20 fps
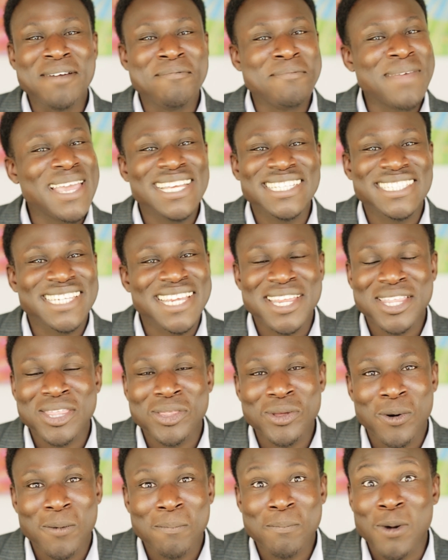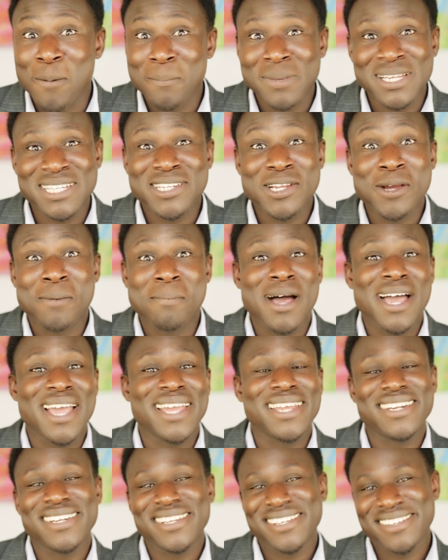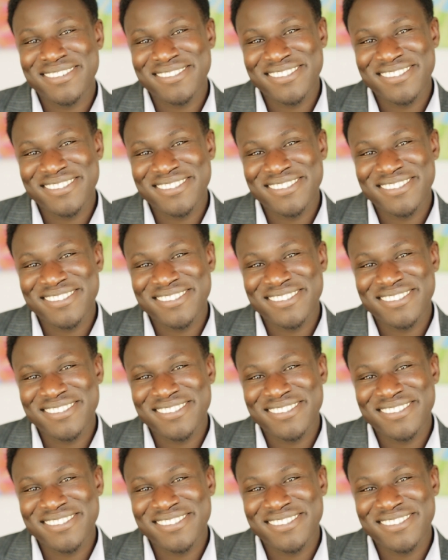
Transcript: amazing thought pop into your mind?